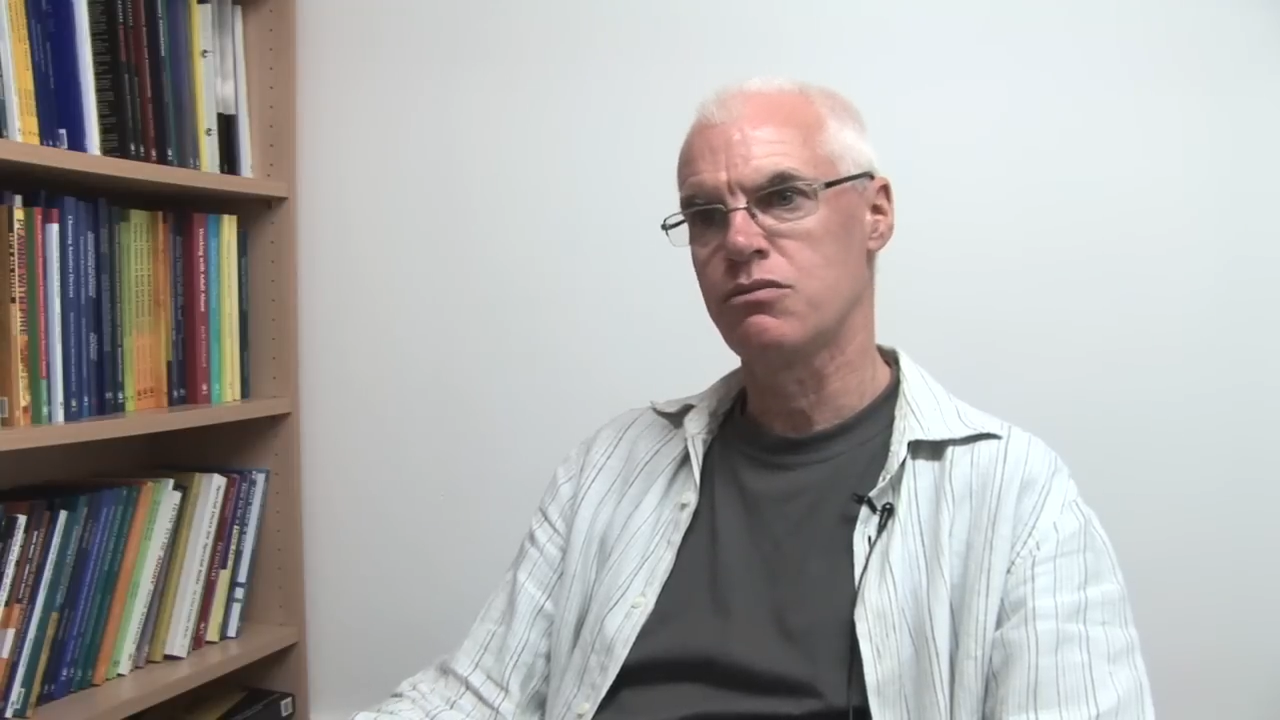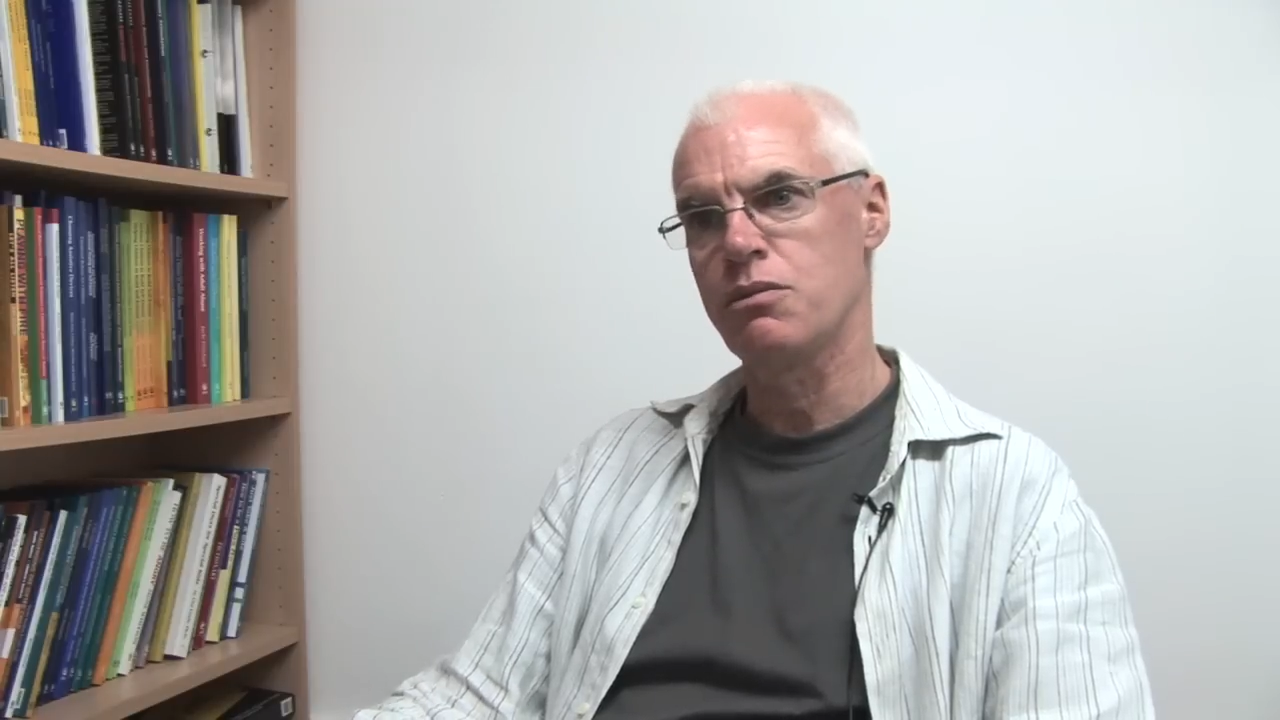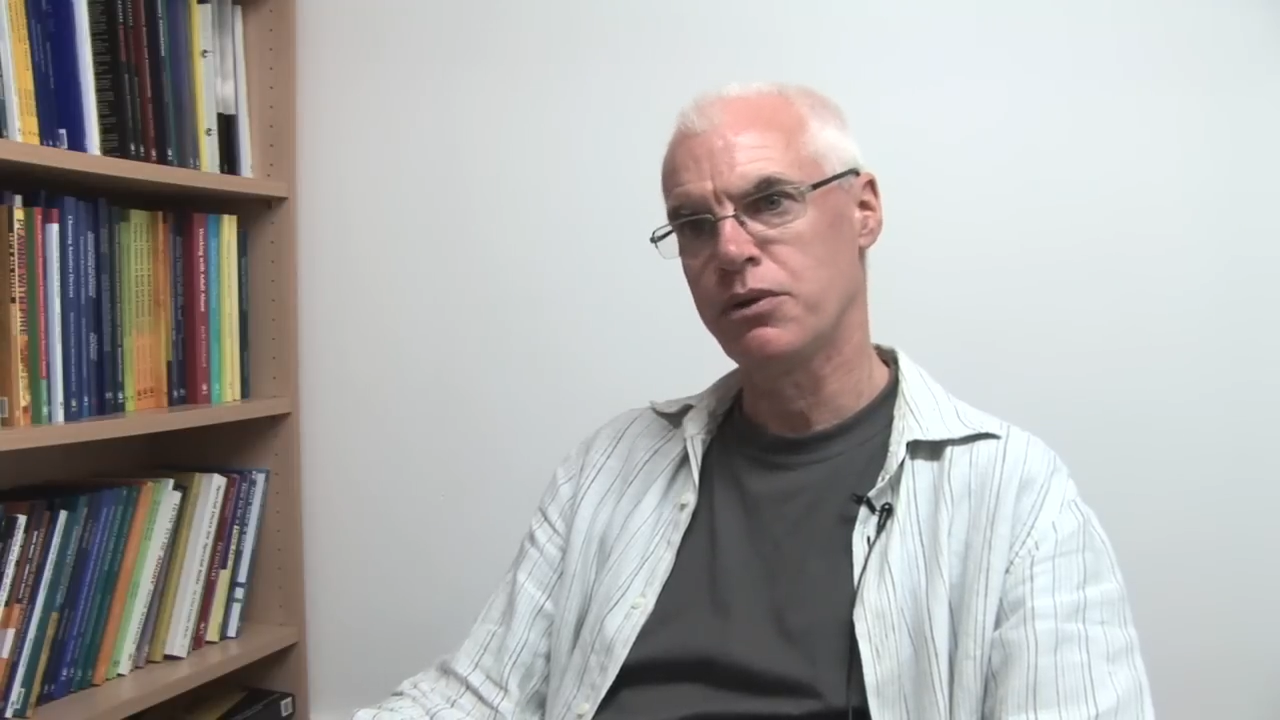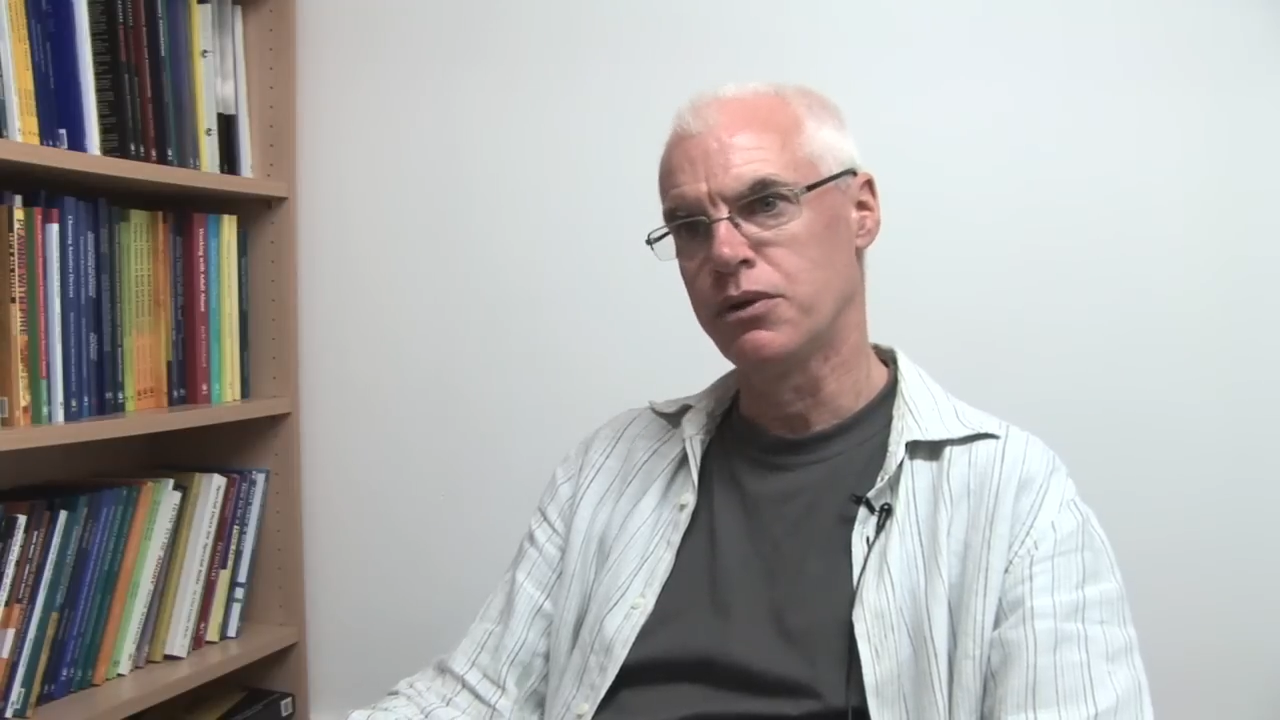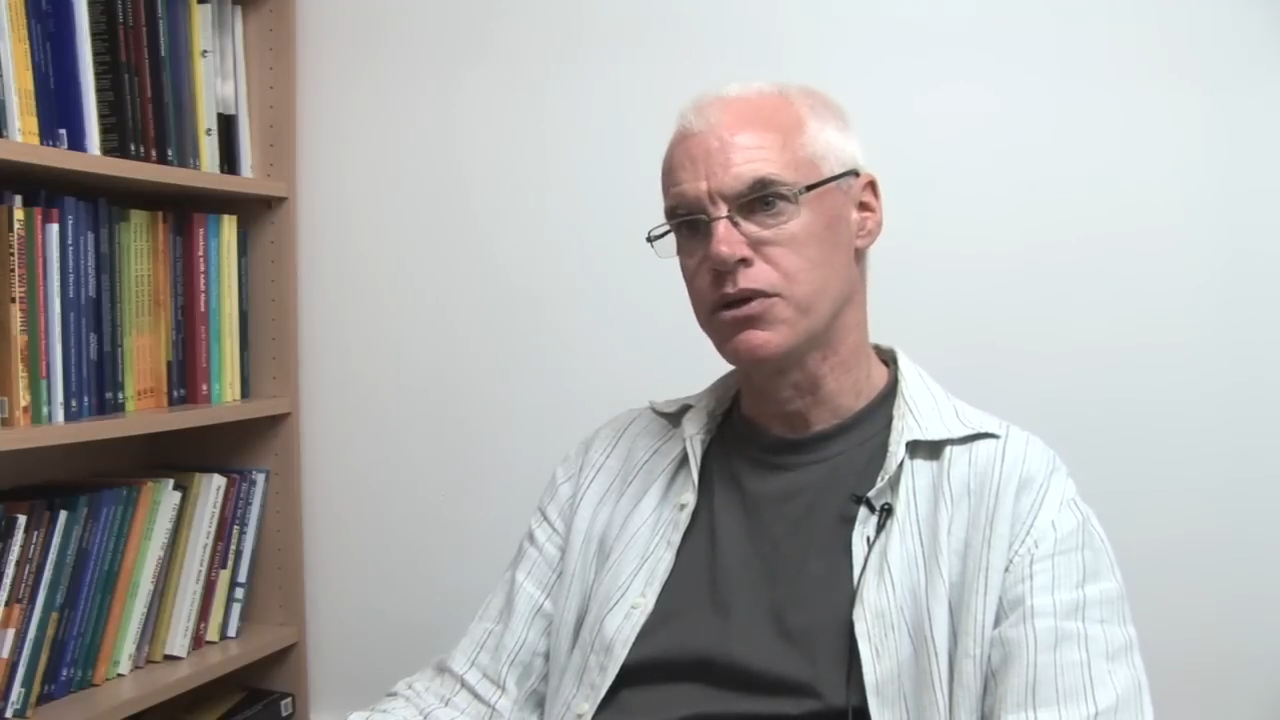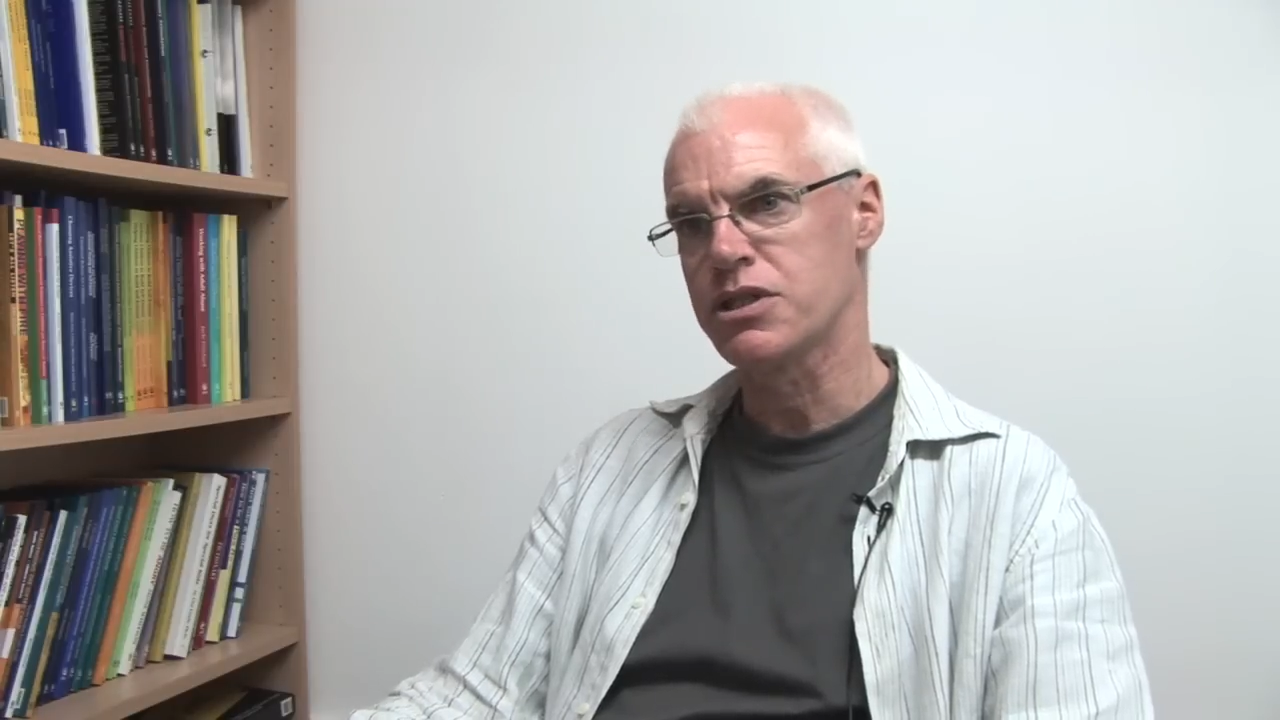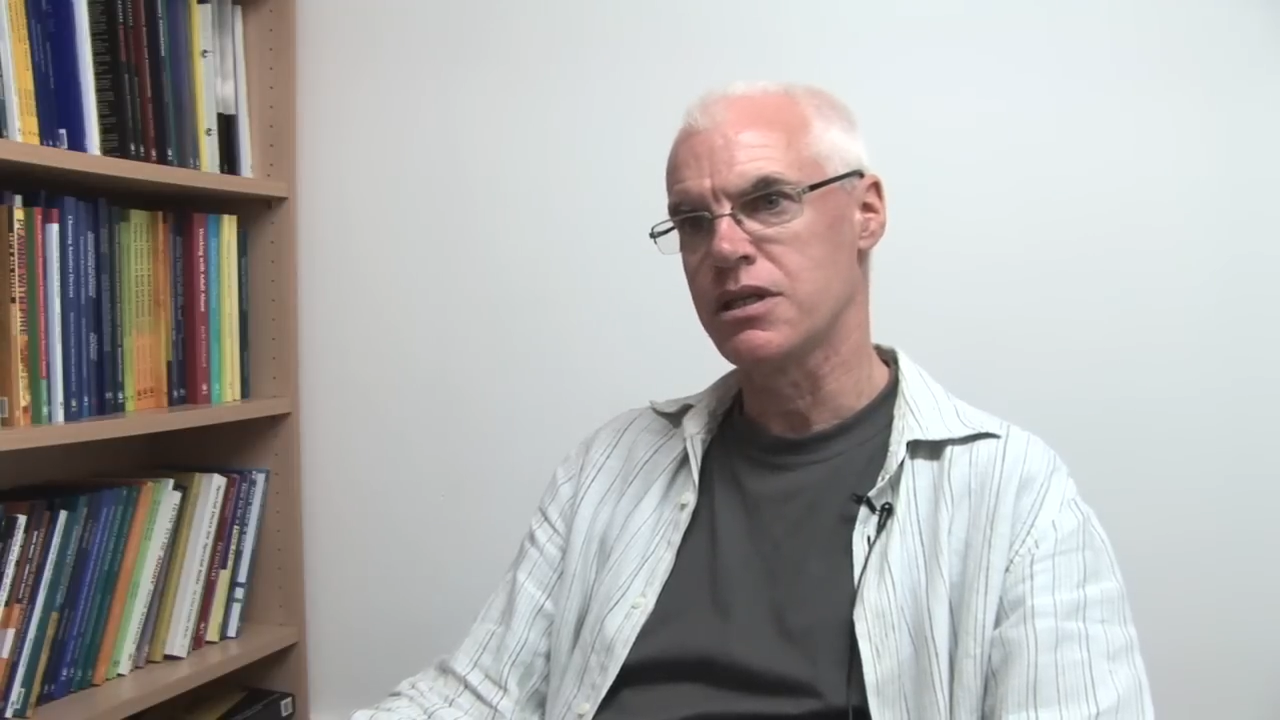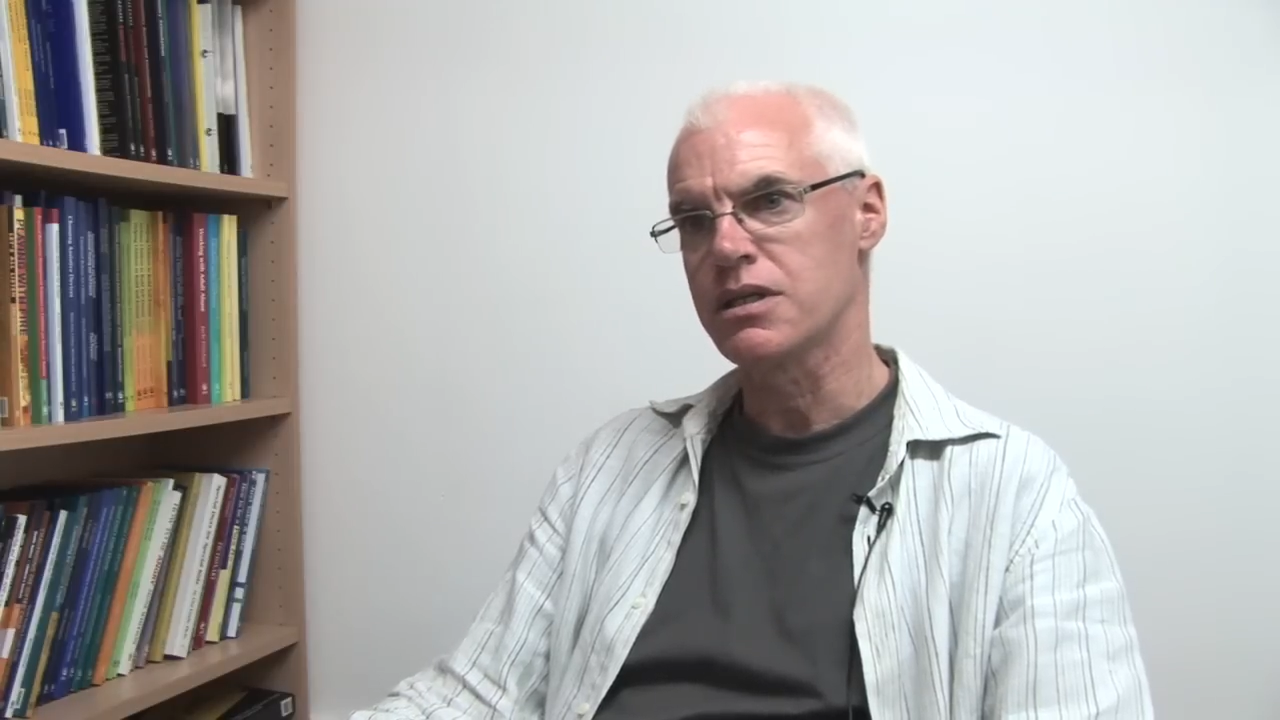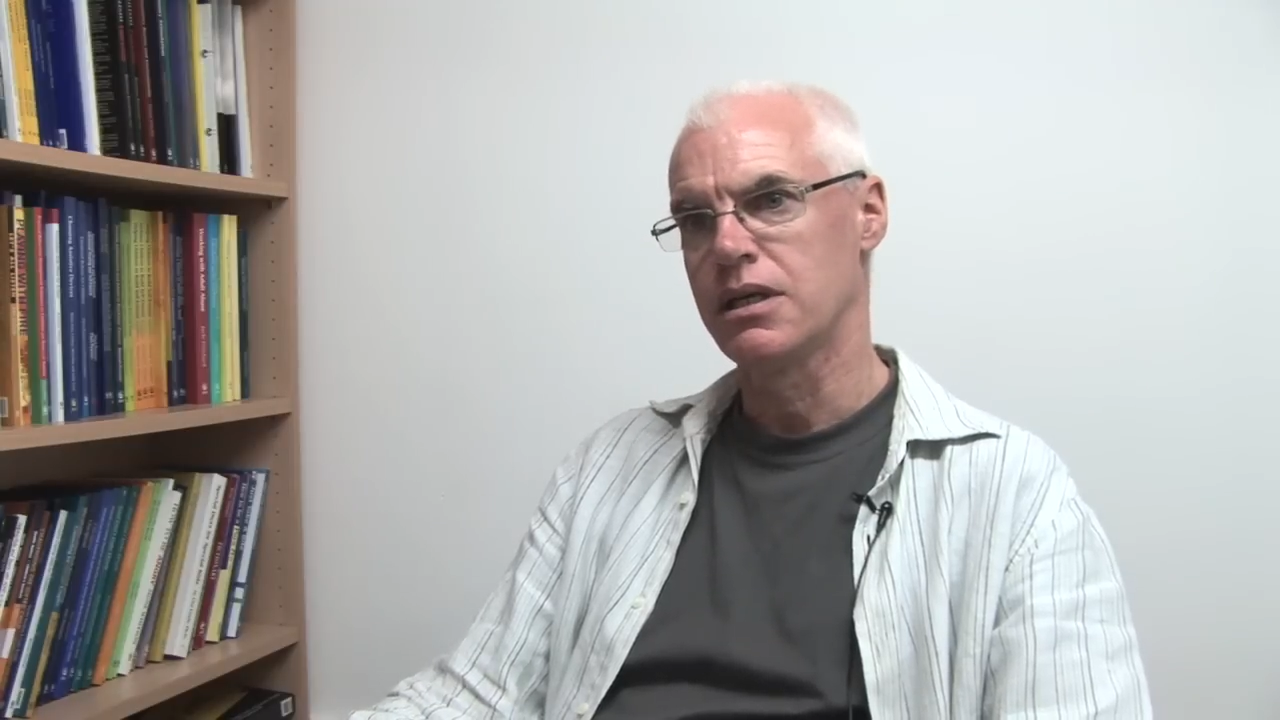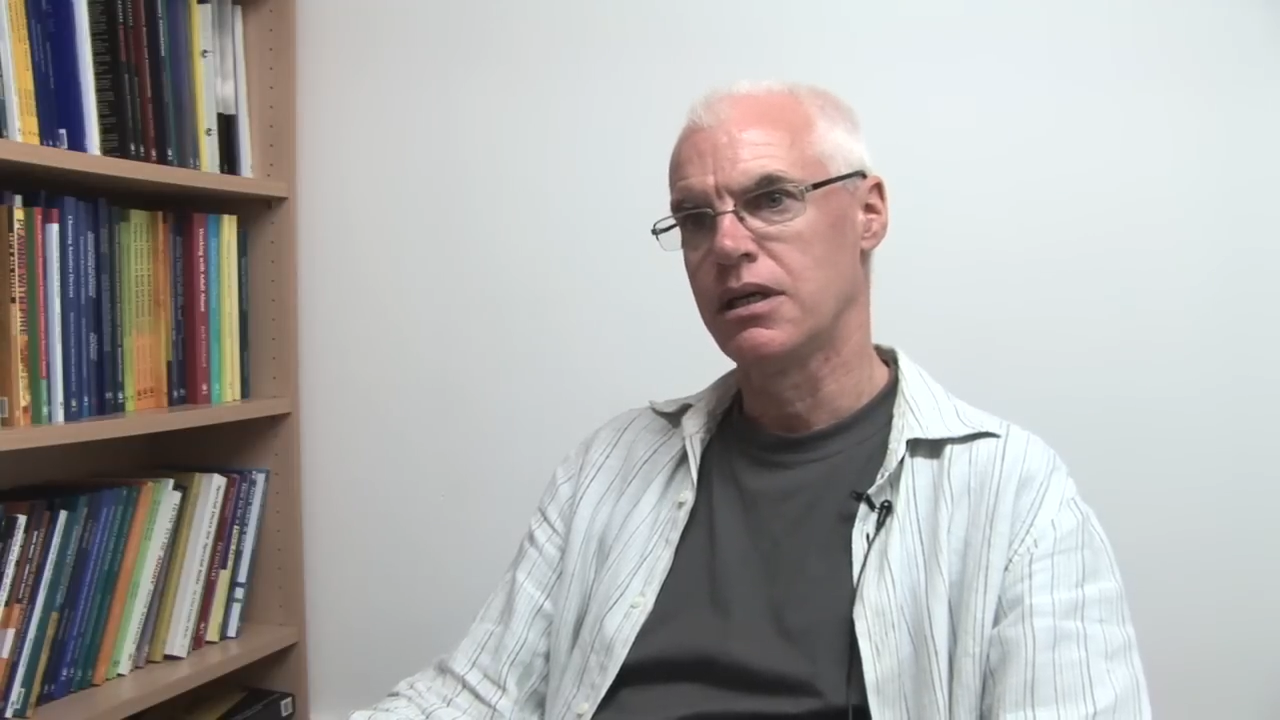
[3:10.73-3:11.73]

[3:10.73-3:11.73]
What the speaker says: reports it